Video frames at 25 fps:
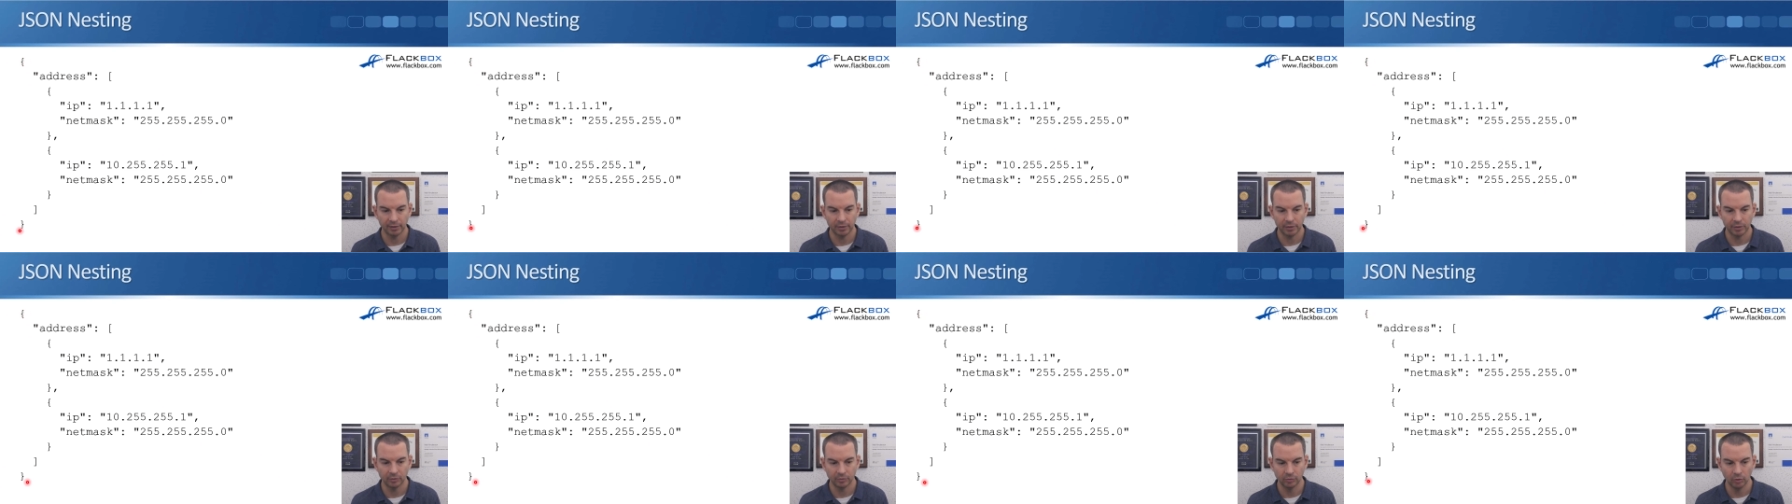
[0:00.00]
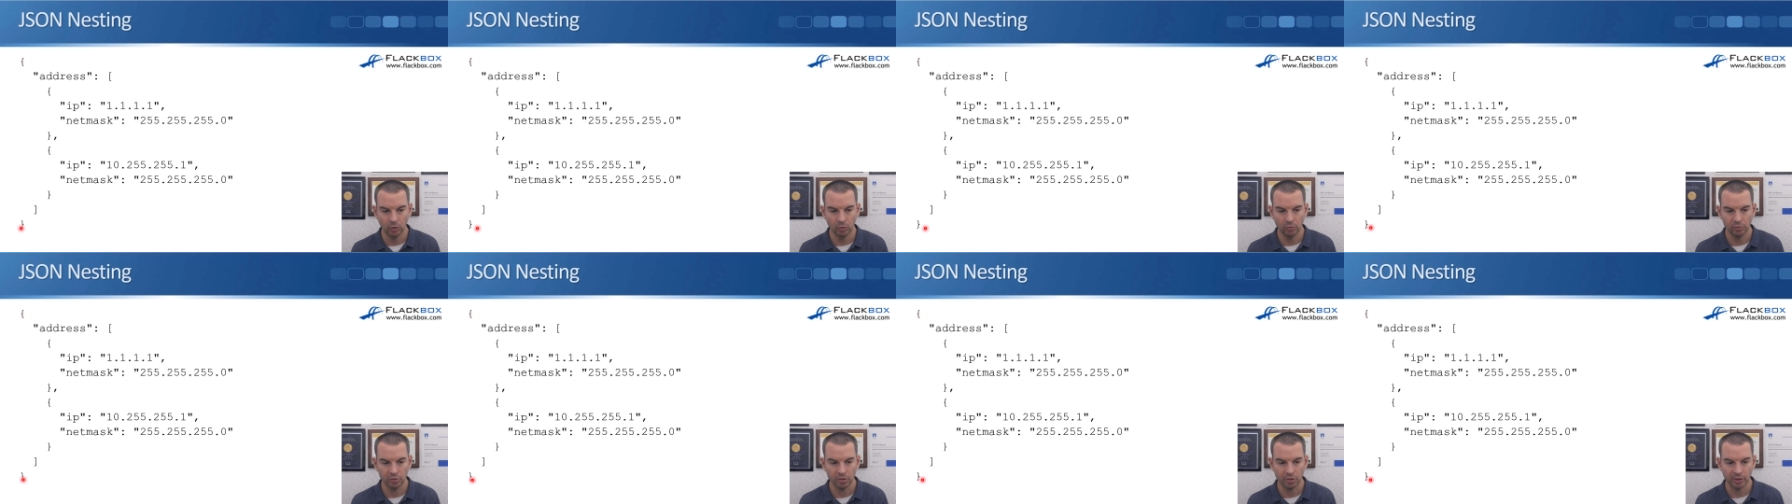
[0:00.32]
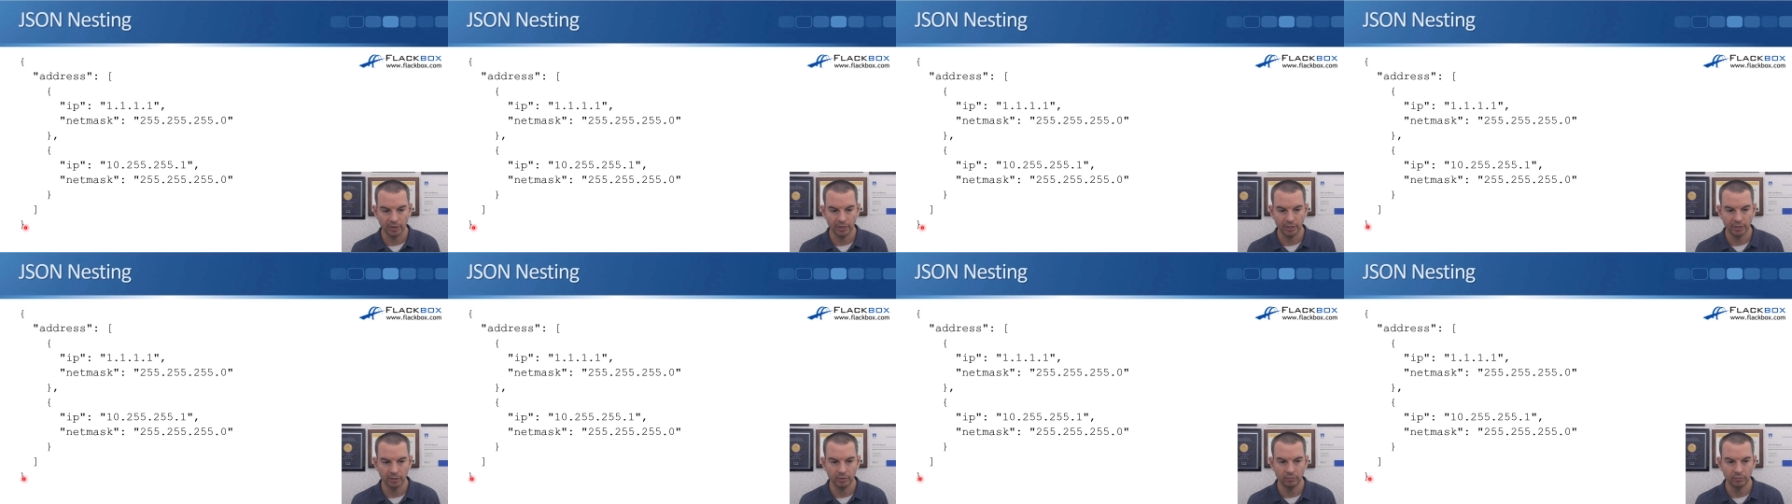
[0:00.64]

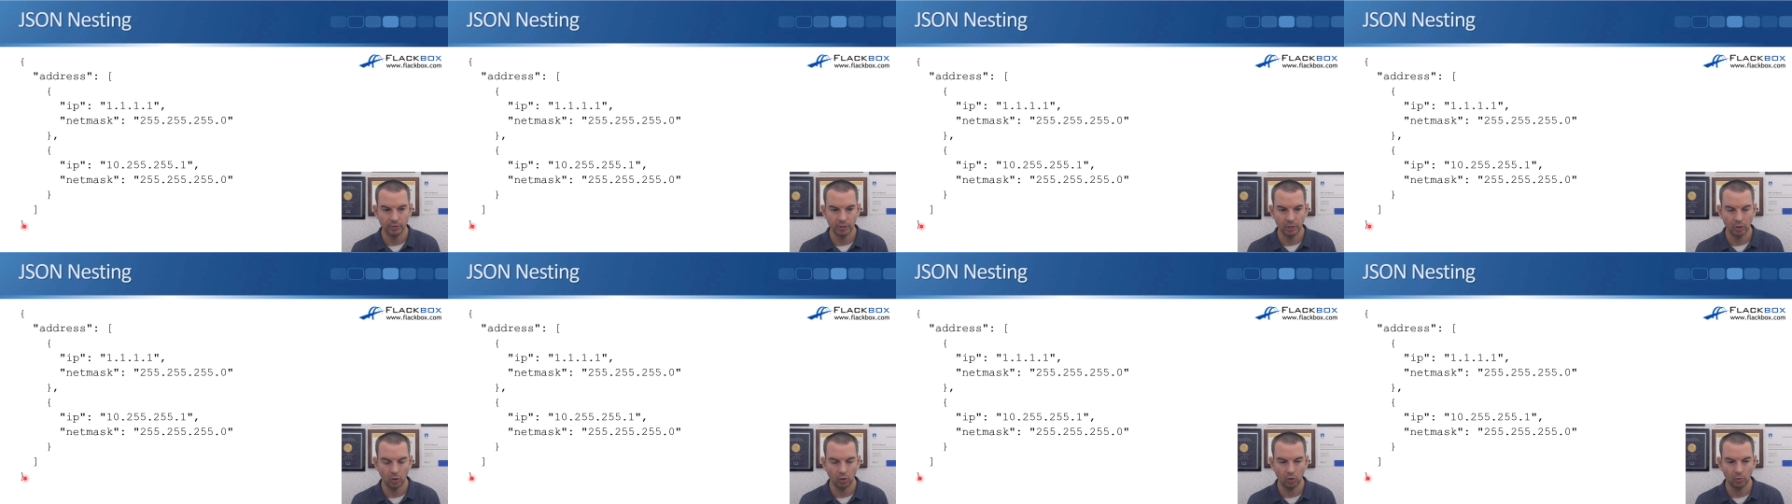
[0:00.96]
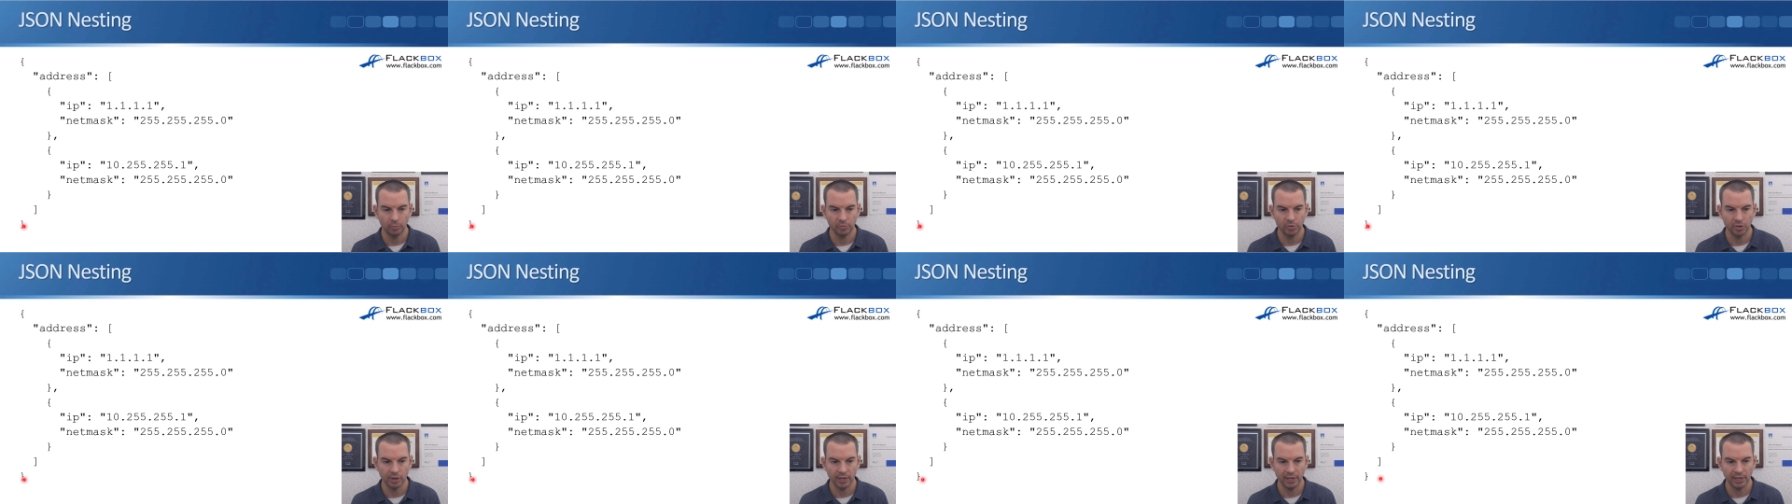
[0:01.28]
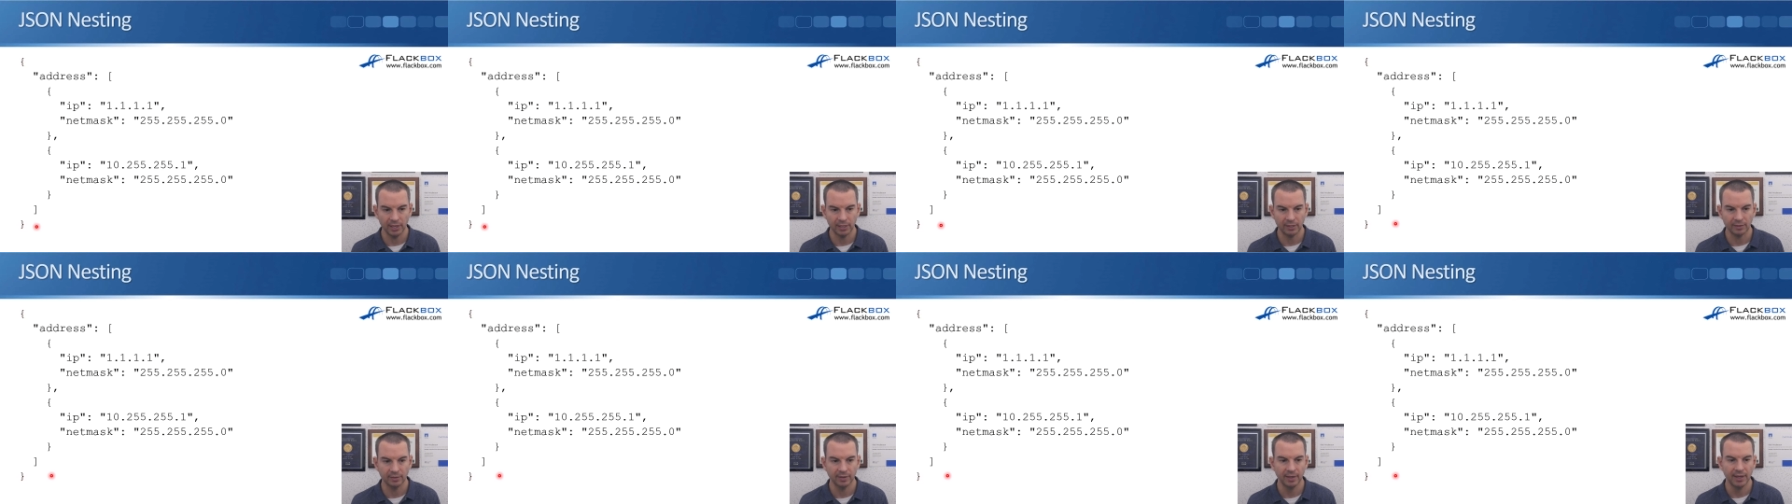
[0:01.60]
closing the
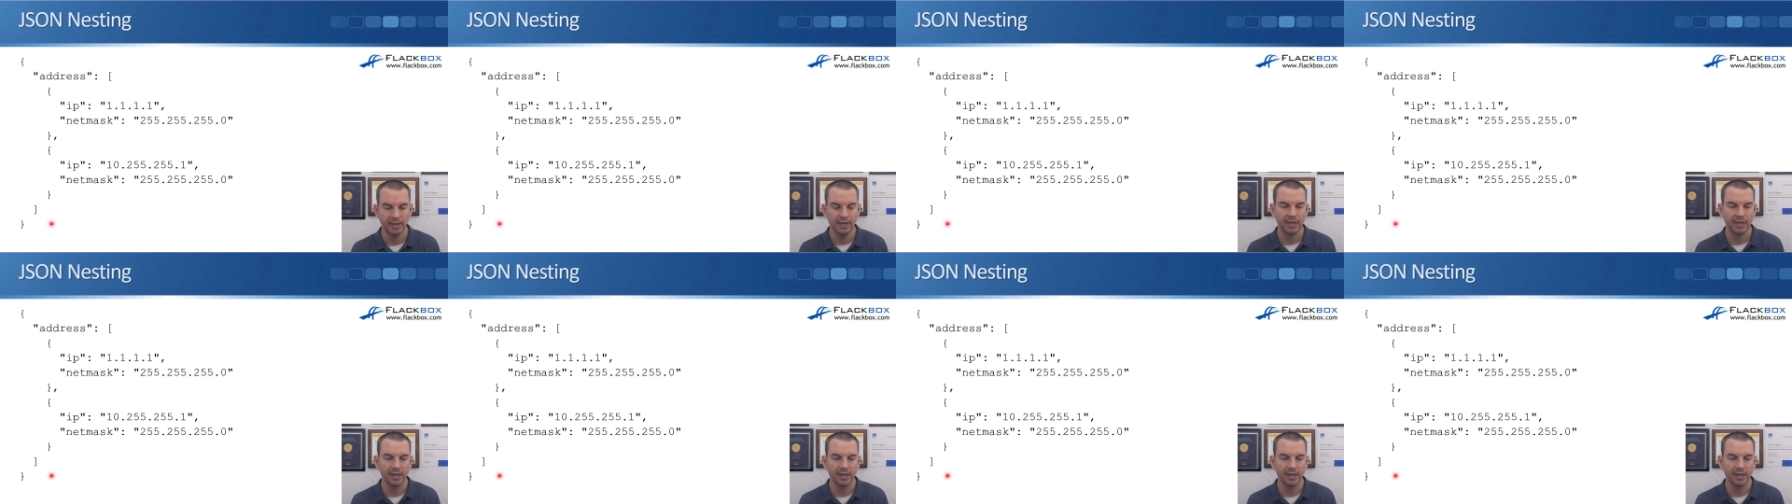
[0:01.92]
object.